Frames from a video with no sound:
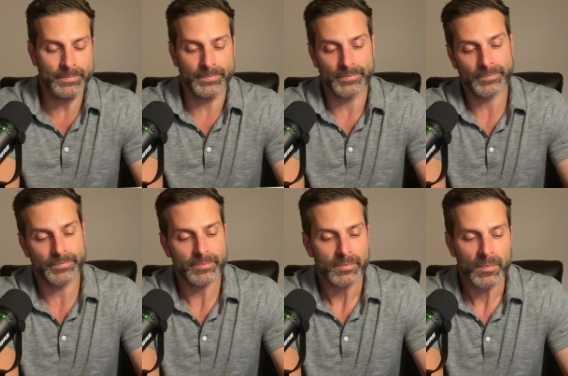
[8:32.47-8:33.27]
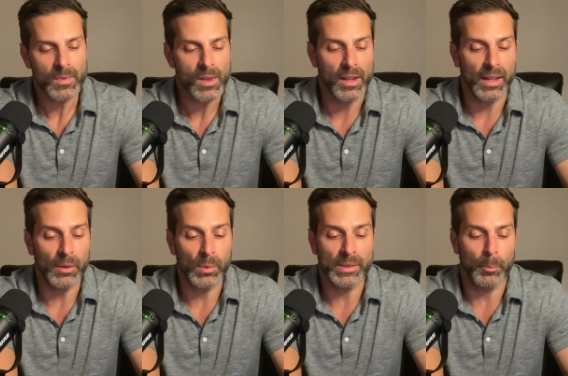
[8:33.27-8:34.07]

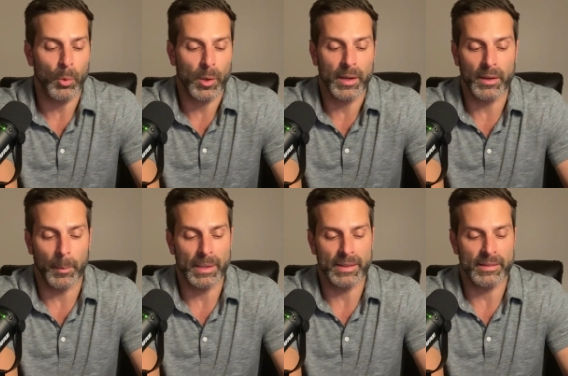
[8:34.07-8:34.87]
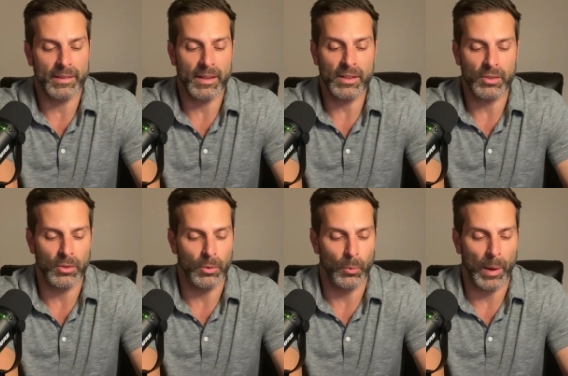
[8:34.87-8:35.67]
again, what's important about the study
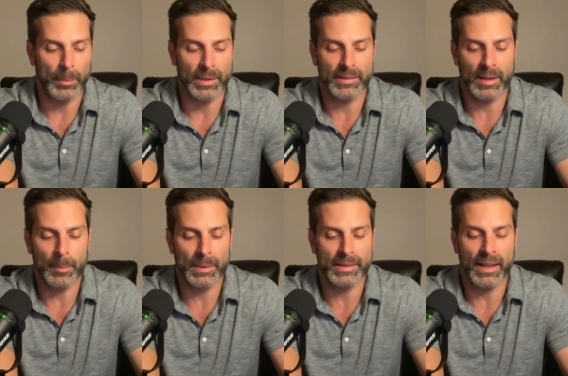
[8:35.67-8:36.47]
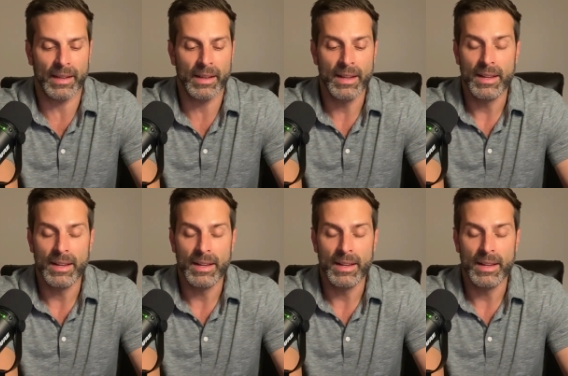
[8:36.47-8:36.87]
to wrap this up is that